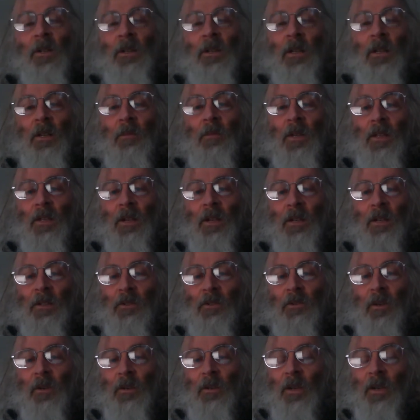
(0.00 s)
kilometre
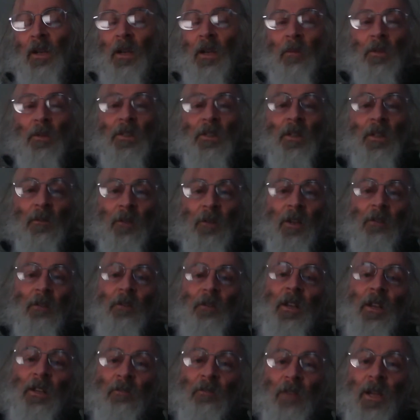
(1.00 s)
asteroid, because they're very,
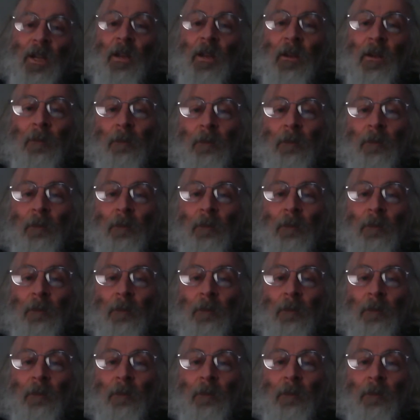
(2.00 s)
very rare.